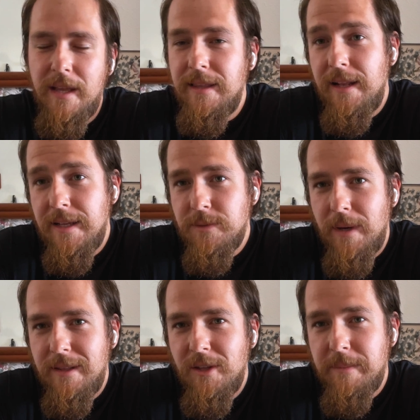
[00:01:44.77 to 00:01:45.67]
And the last
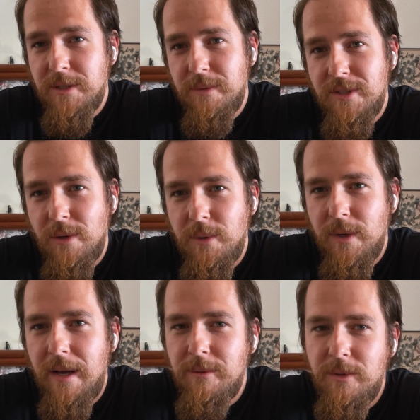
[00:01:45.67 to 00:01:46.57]
one, Tomasz will show you
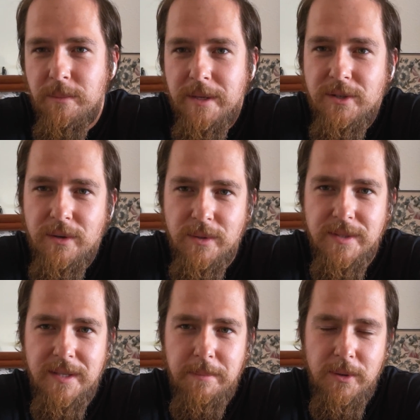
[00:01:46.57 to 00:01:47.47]
how to measure your
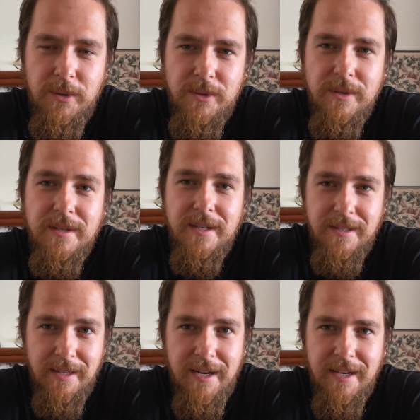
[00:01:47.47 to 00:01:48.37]
CPU
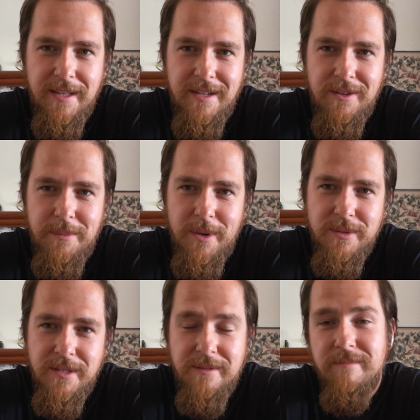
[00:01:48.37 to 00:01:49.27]
directly in your
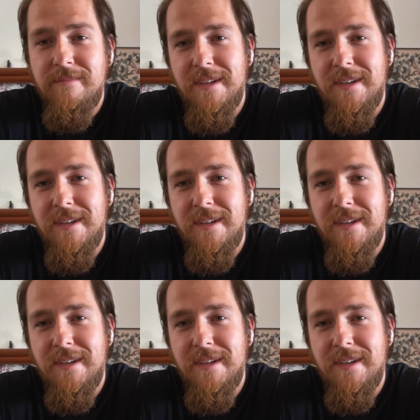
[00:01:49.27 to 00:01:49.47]
browser.